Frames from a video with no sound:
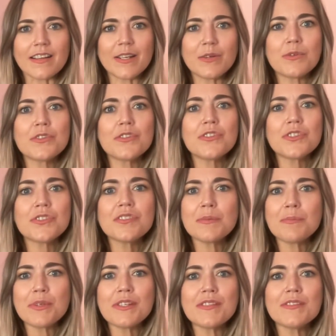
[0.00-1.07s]
It was just
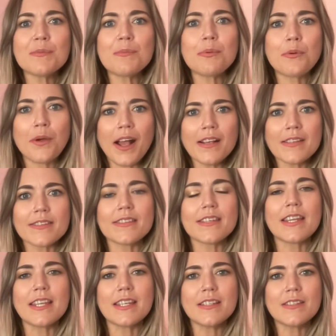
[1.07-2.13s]
simply suppressed
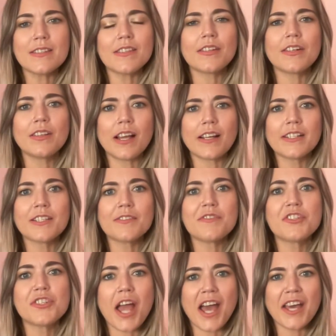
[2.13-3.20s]
into the collective
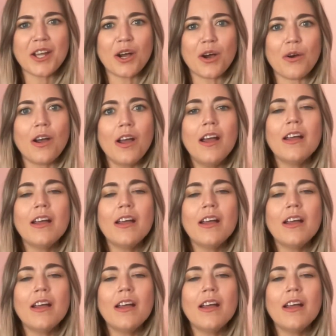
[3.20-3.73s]
shadow.